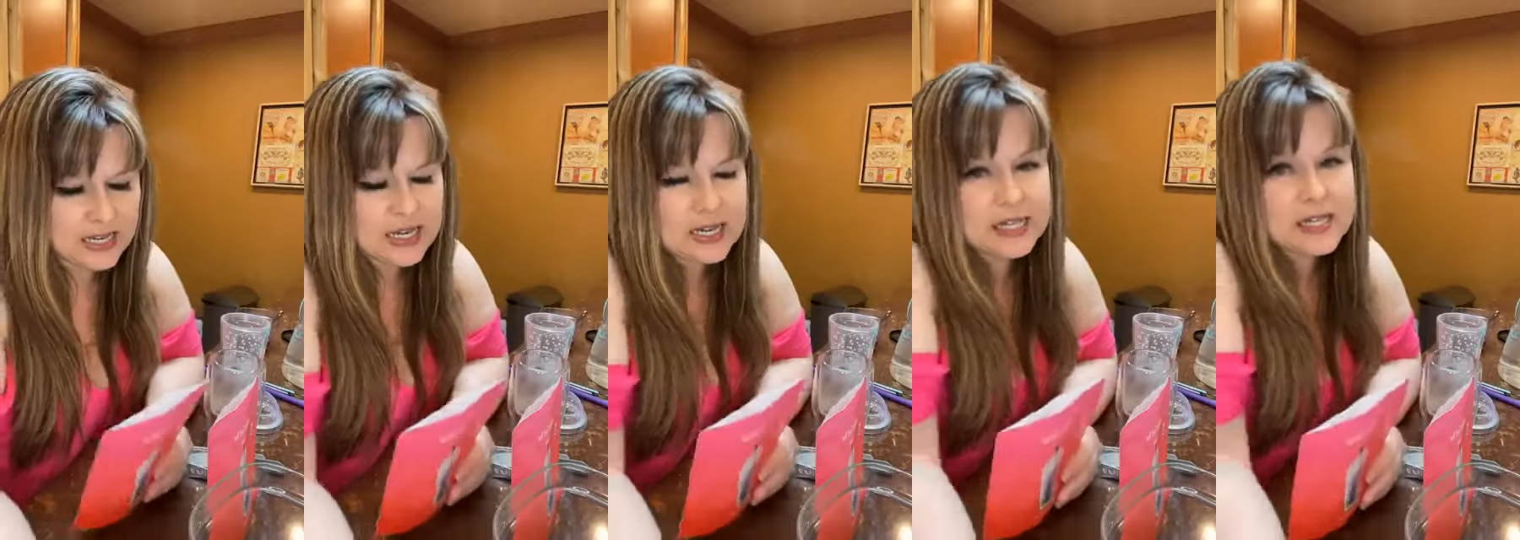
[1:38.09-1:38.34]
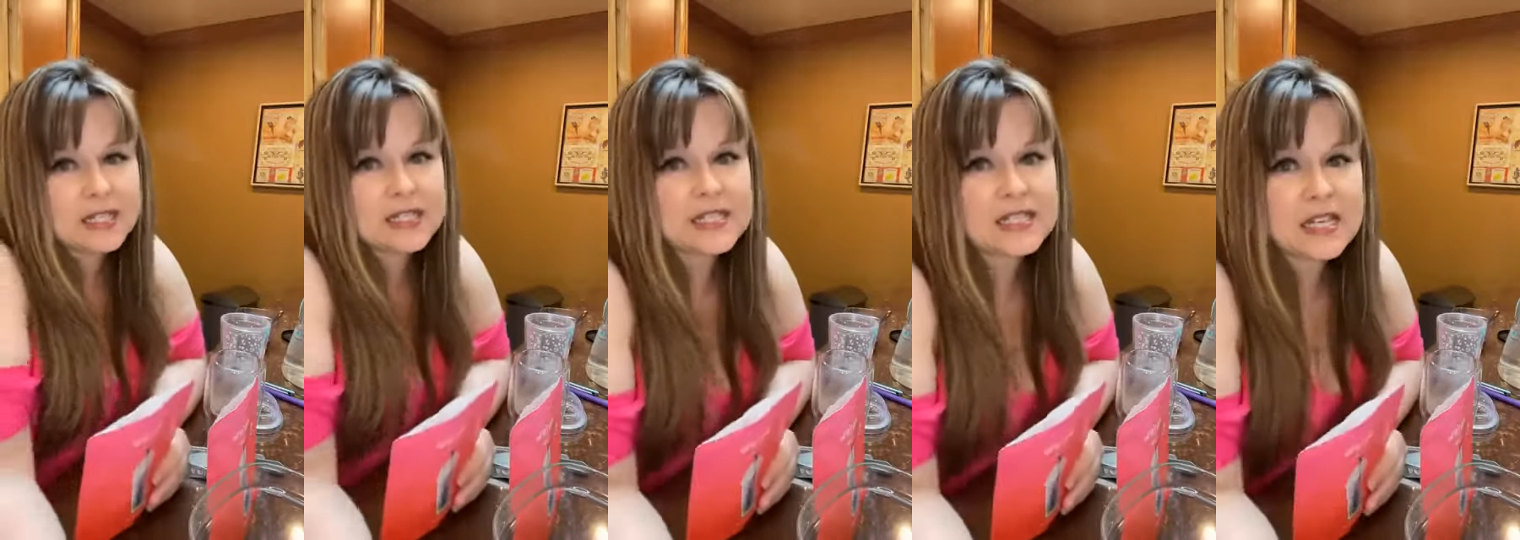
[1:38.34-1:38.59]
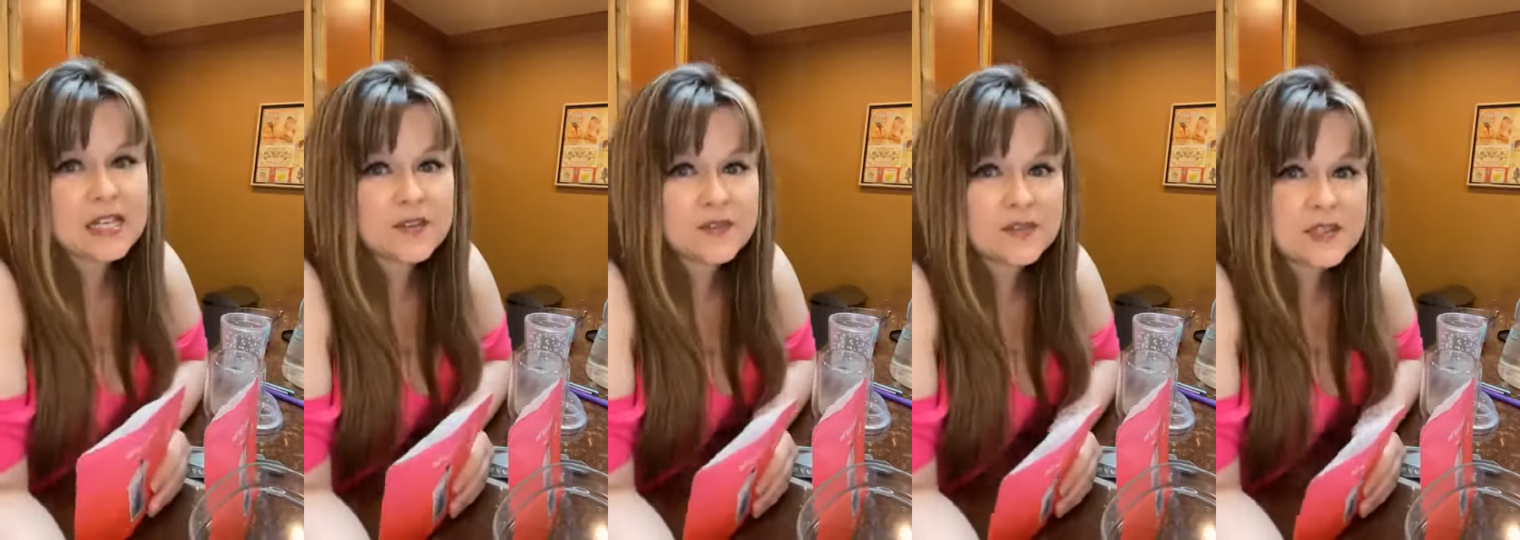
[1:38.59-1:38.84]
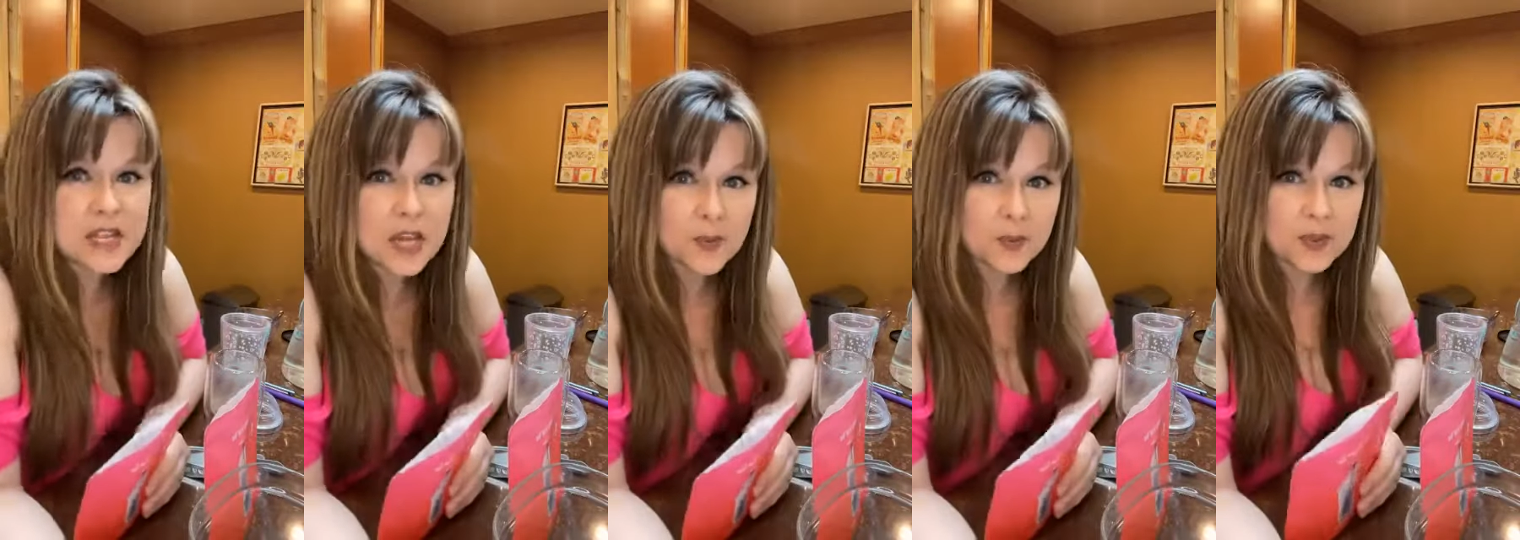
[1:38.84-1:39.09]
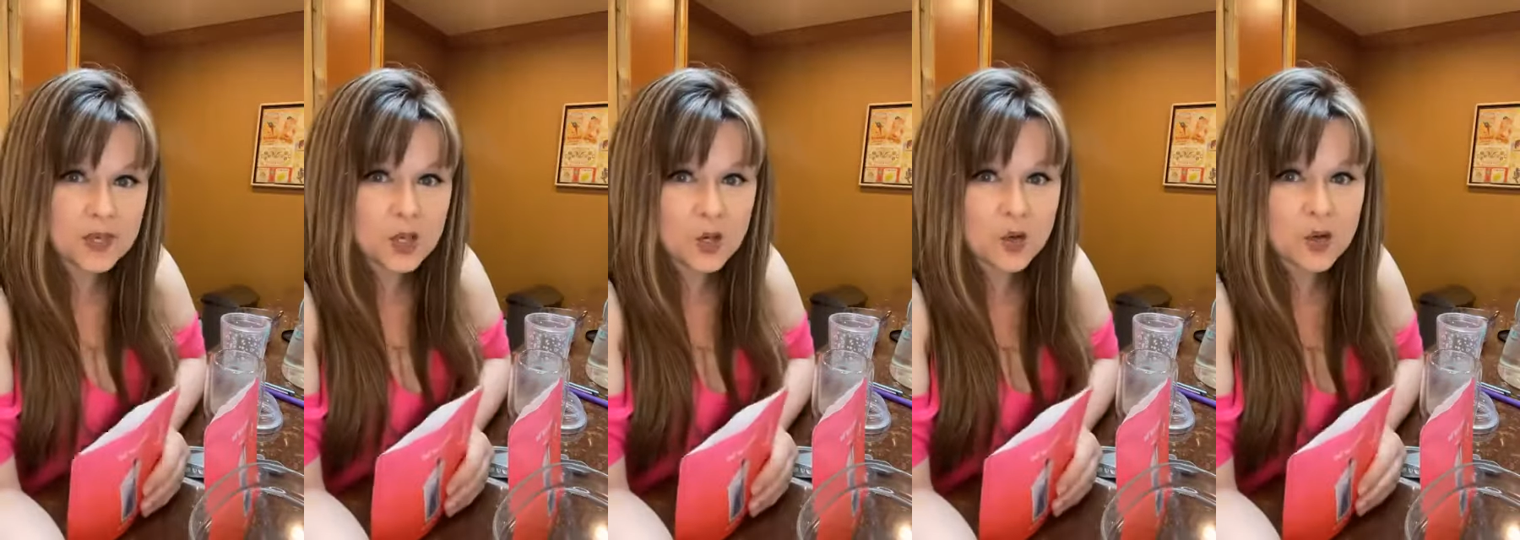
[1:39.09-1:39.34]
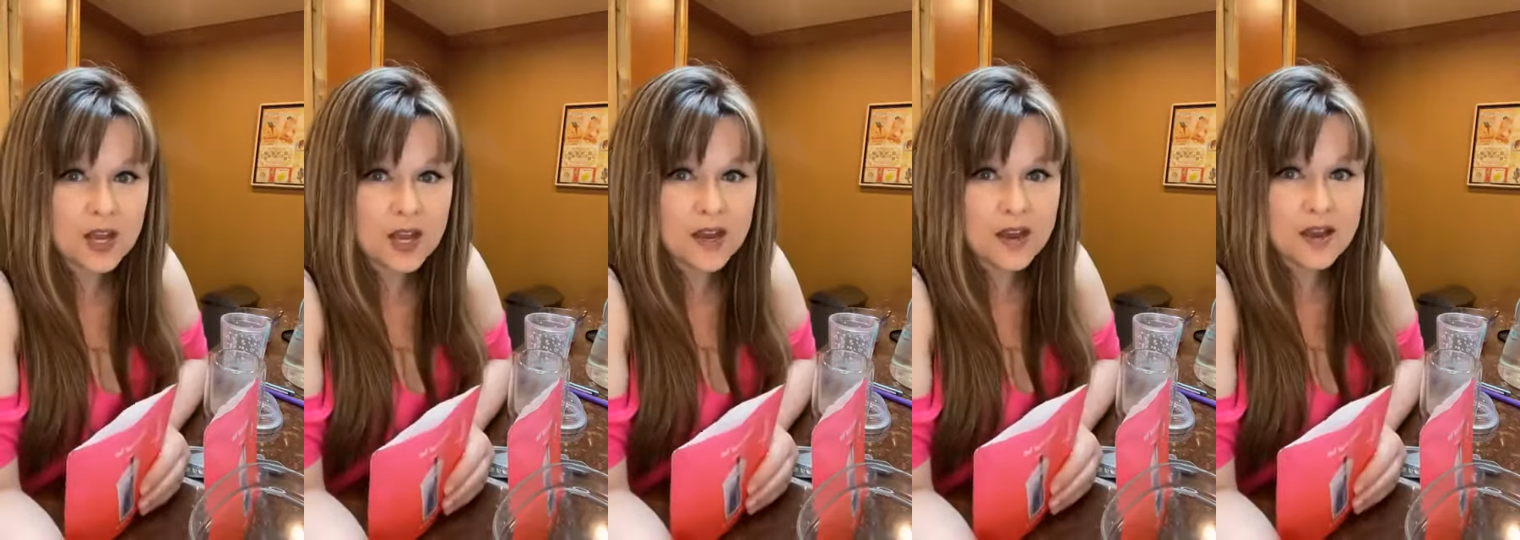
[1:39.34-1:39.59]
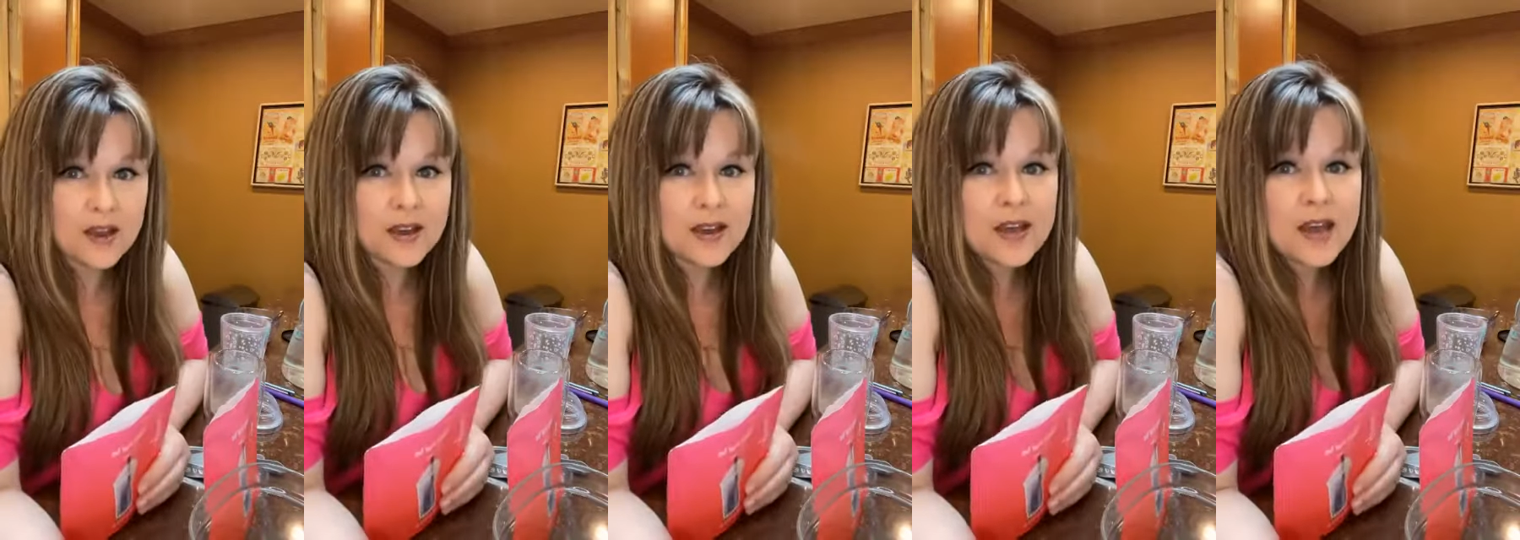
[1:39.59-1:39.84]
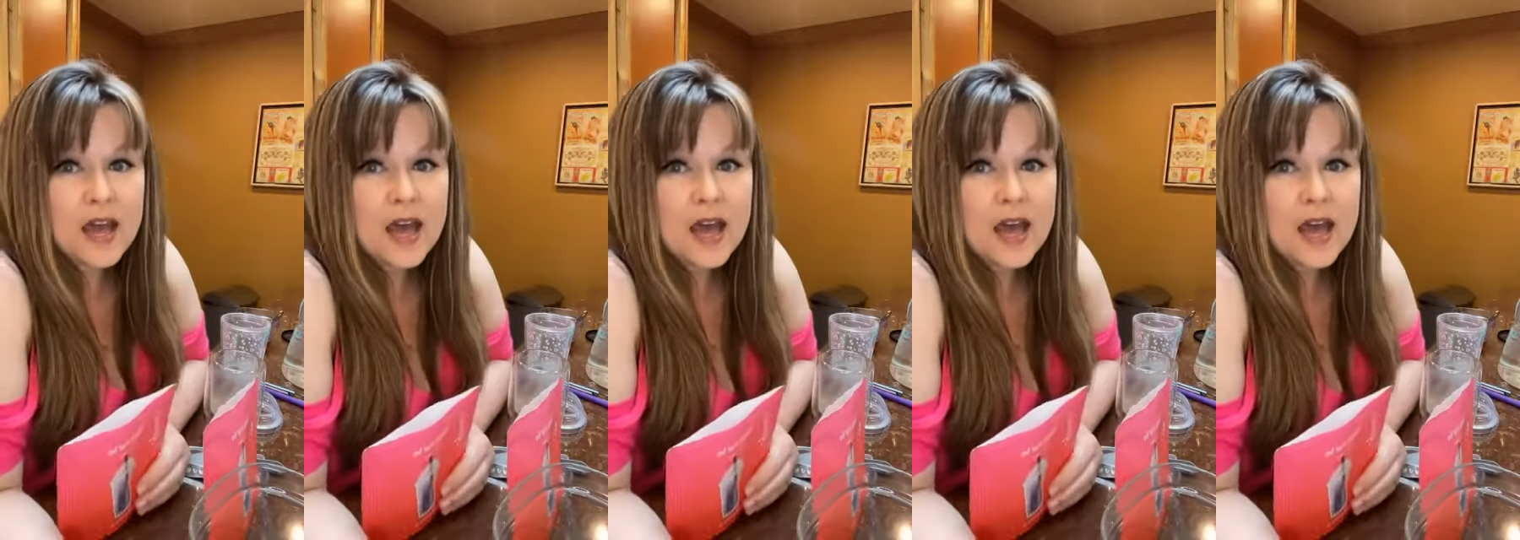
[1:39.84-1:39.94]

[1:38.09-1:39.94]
And instead of tapioca